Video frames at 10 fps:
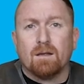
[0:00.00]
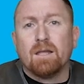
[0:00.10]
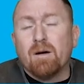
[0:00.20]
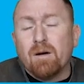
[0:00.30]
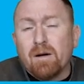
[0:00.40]

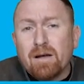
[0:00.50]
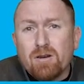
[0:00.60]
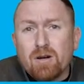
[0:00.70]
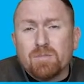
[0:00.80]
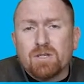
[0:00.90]
Now our other
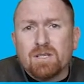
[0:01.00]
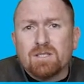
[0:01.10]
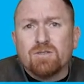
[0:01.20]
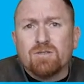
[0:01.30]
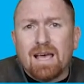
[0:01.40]
option is
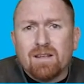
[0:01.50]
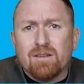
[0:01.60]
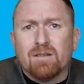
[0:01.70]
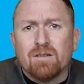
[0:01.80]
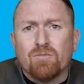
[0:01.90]
to
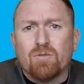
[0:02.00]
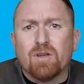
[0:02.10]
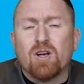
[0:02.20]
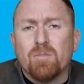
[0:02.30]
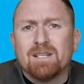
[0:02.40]
add
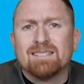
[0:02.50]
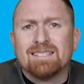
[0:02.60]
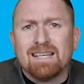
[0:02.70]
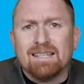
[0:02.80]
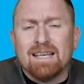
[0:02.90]
recombinant
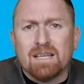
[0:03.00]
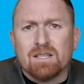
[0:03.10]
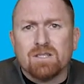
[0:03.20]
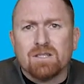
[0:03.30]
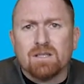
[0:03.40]

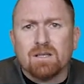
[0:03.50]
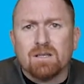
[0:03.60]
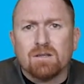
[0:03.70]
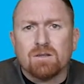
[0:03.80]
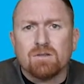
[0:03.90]
LH
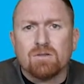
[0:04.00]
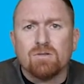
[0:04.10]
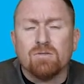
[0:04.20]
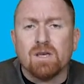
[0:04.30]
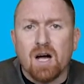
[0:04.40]

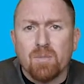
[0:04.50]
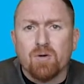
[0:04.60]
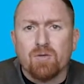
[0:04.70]
to the hyper